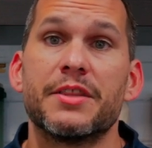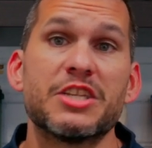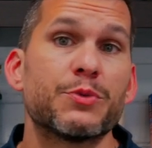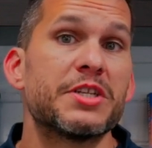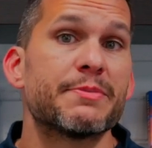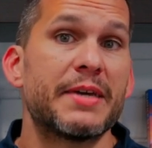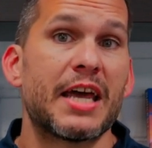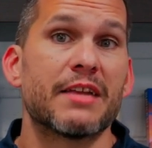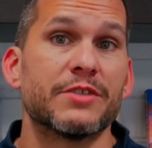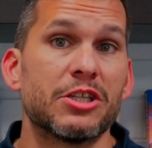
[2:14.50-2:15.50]
This one is made
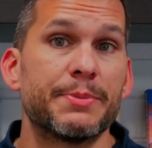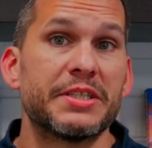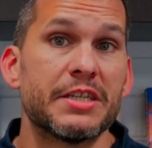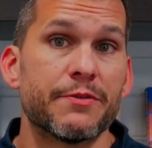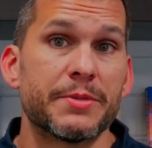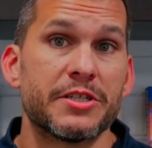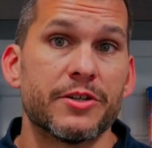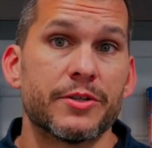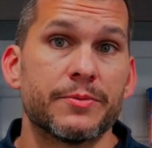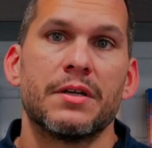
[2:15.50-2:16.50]
out of a little bit different
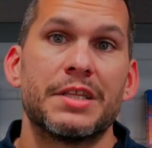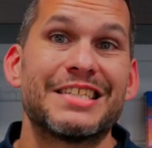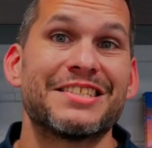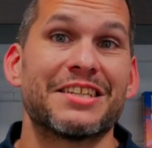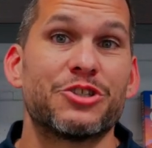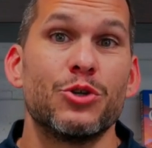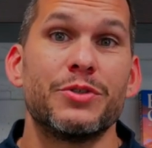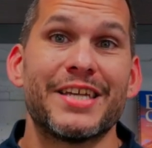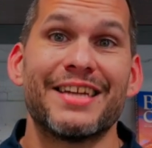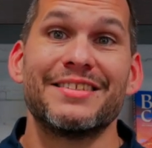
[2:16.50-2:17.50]
material. This is a
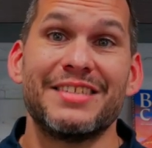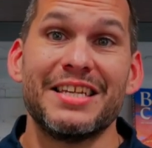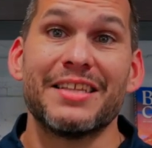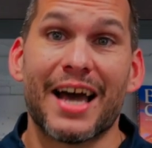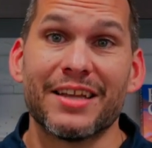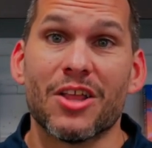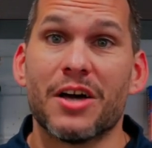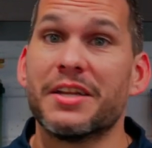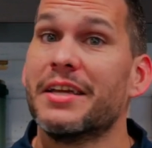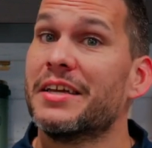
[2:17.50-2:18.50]
210D
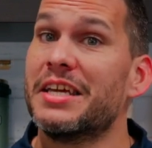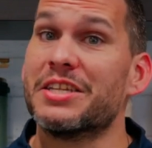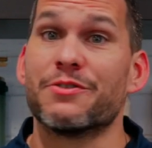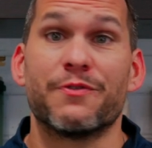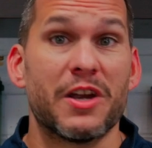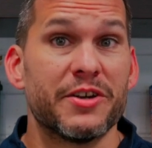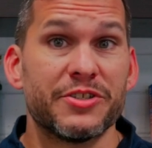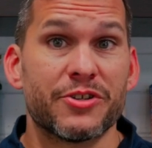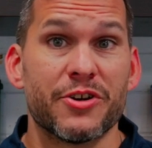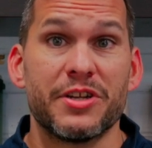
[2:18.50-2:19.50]
nylon. It is very
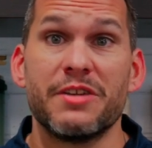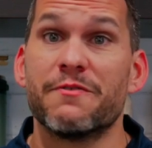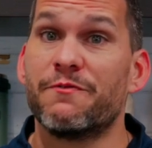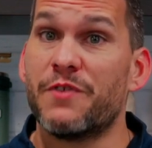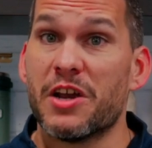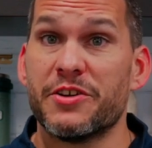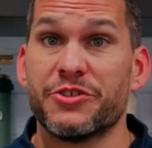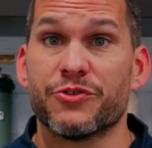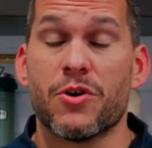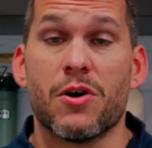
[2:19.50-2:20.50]
sturdy, very
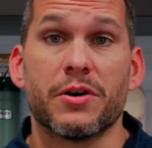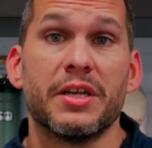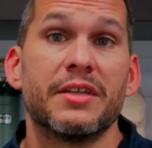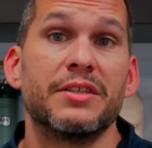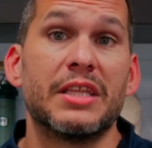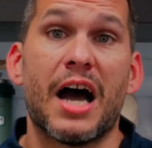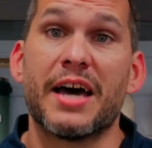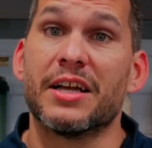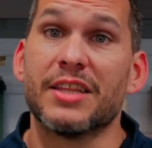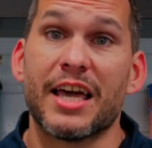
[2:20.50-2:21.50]
strong,
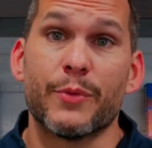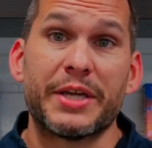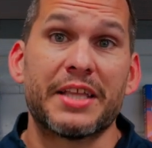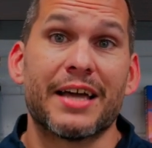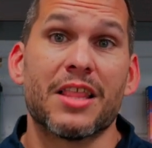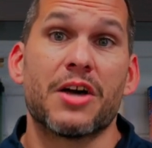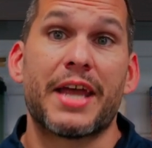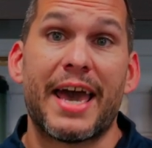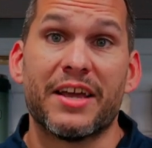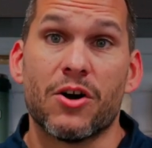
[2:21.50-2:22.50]
not a lightweight nylon
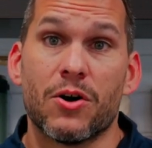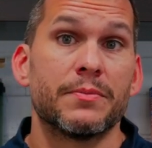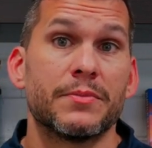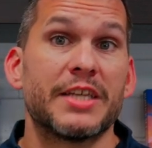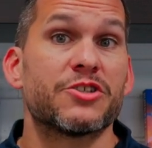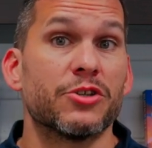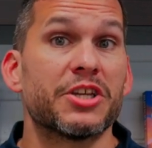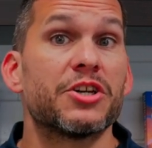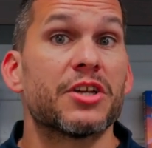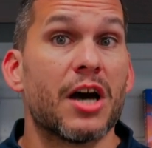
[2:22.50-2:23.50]
at all. They
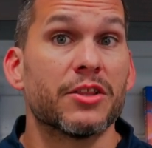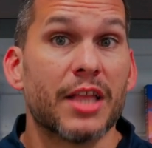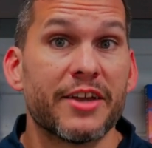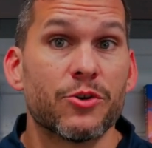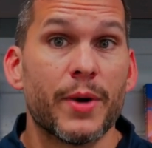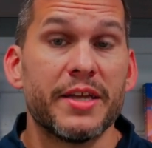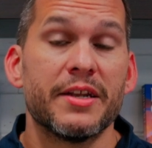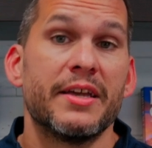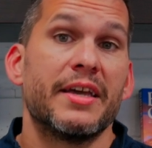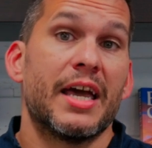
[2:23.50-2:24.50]
certainly could have gone lighter
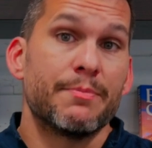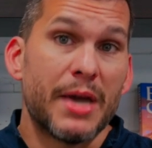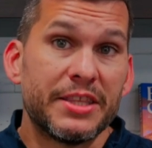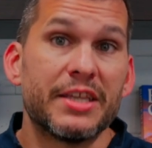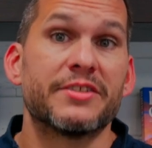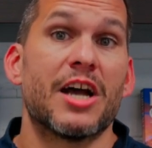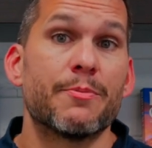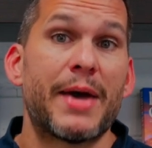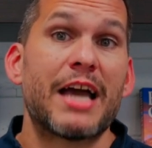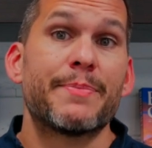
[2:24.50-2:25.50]
weight and made the
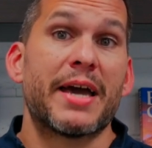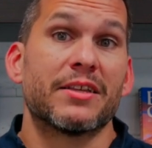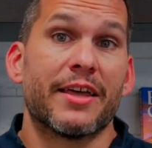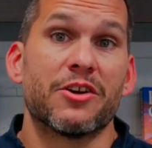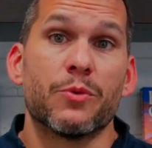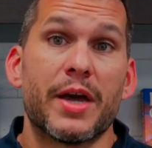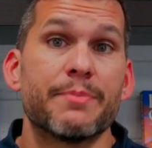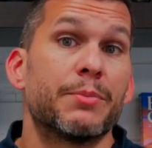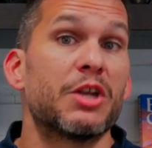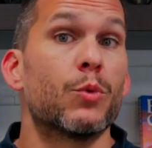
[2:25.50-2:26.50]
entire backpack lighter
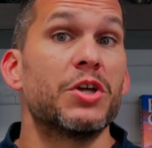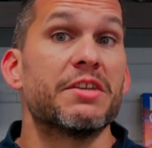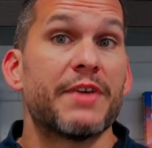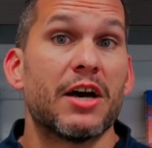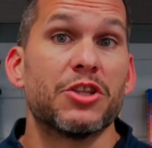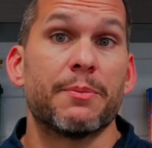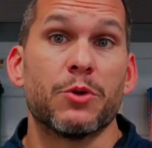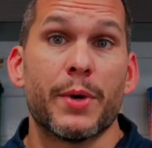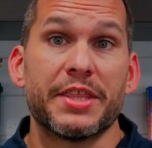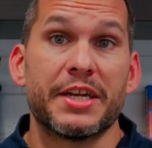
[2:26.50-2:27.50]
weight, but it wouldn't have held up
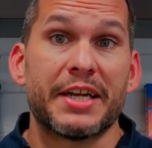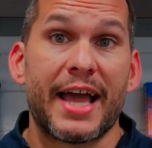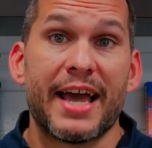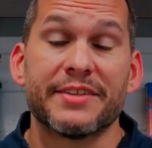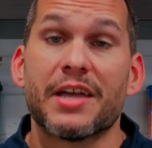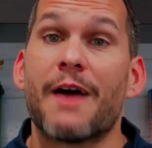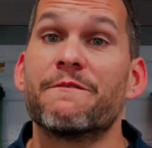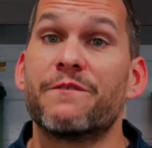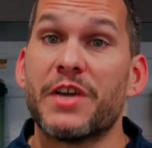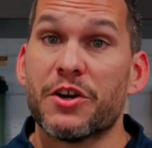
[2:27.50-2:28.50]
the way that it has.
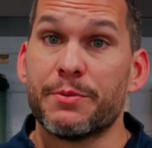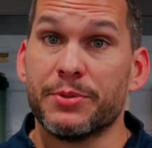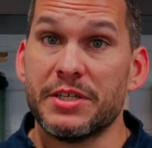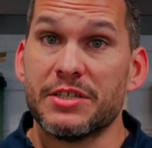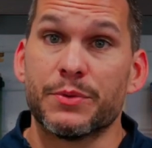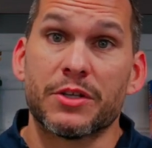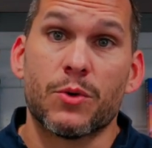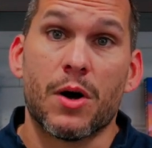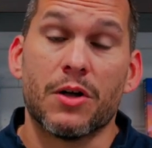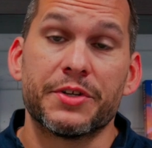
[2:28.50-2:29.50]
I'm very pleased with the
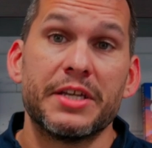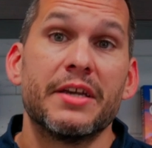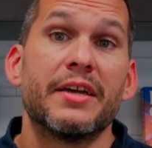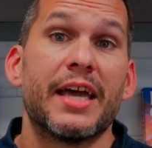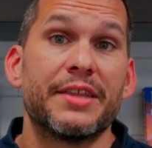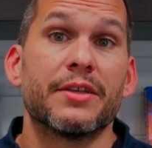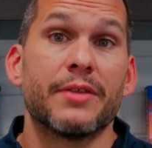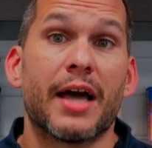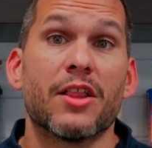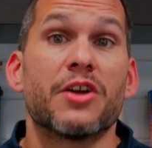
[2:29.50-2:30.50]
quality and the
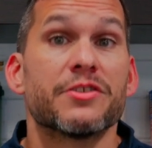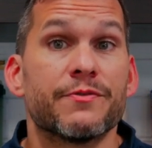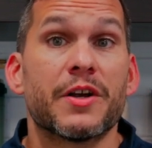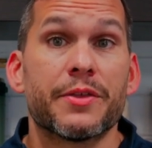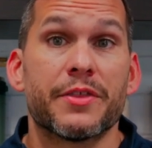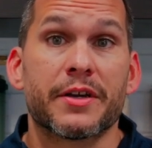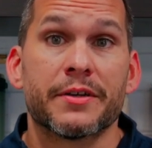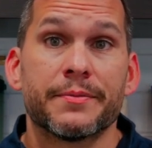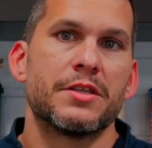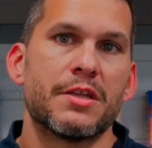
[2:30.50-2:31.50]
nylon is very thick.
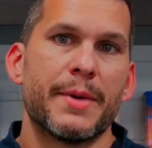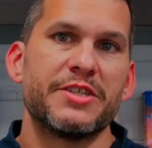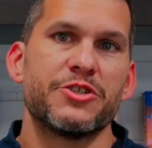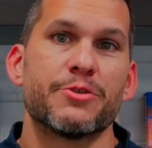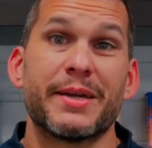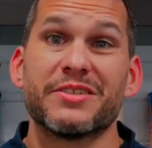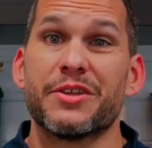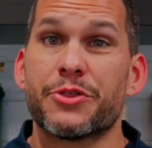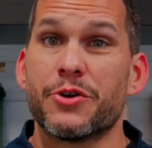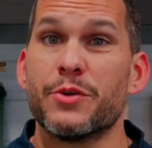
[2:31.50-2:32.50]
The dimensions are
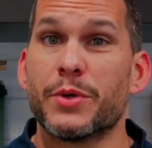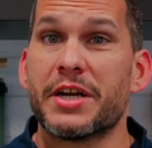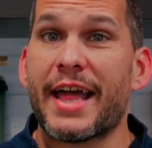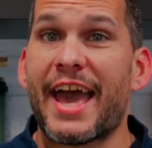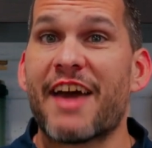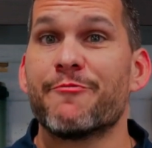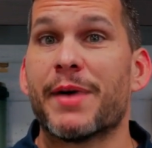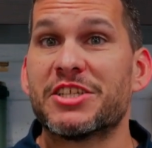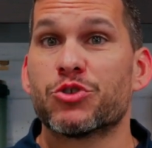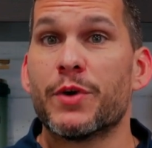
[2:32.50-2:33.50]
basically 31 and a half
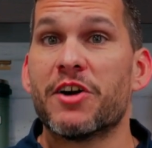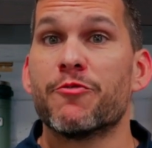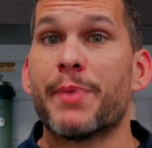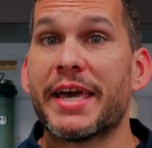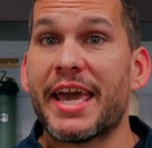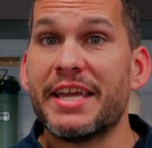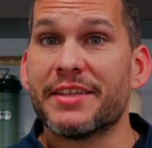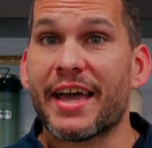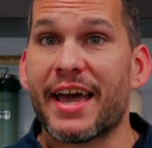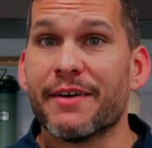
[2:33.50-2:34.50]
by 12 by eight
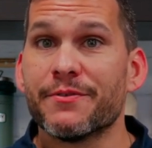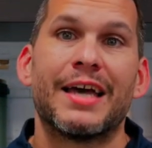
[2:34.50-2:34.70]
and a half.